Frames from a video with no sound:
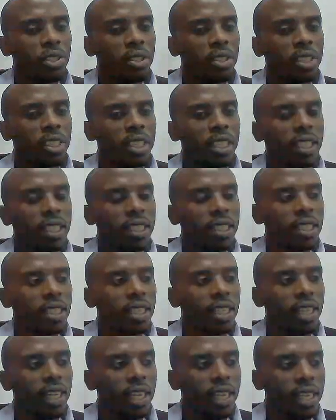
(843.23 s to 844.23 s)
and
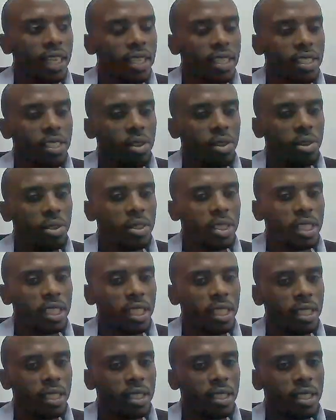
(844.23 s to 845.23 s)
its
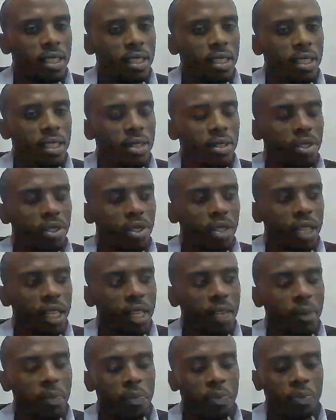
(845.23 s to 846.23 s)
content. Okay,
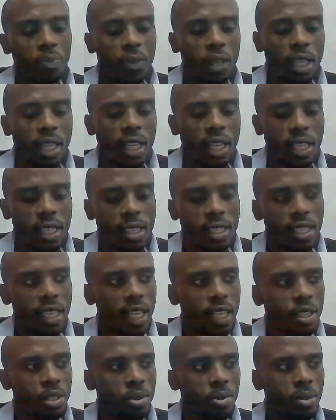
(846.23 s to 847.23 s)
let's try
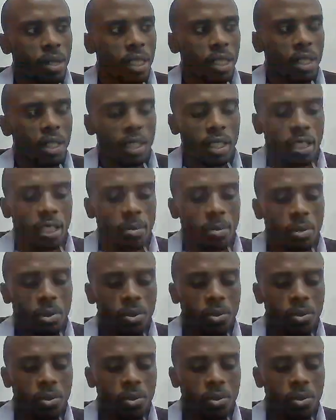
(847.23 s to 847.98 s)
doing remove